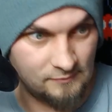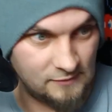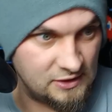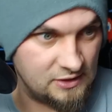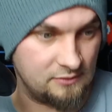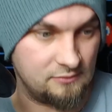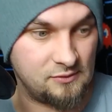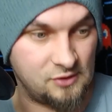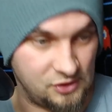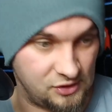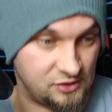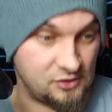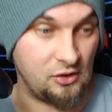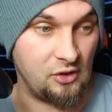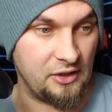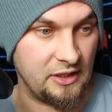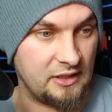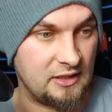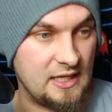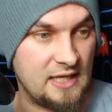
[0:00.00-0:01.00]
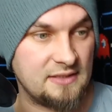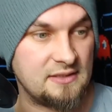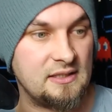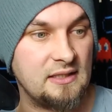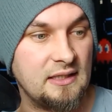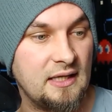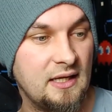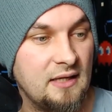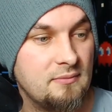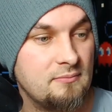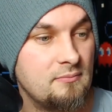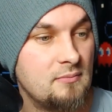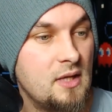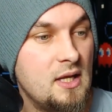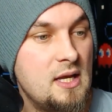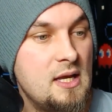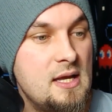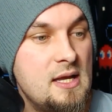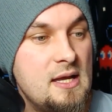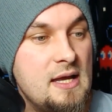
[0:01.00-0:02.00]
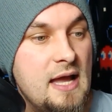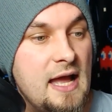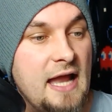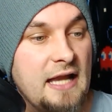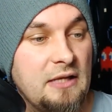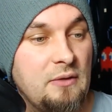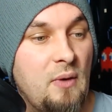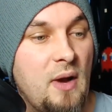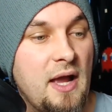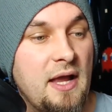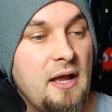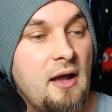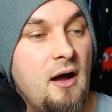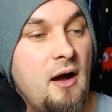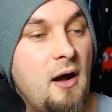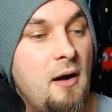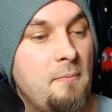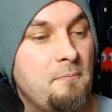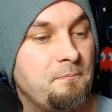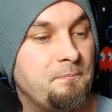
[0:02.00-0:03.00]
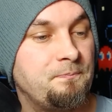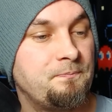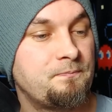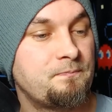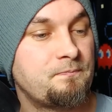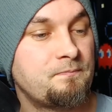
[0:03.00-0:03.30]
you know, just got it yesterday. Anyway, um,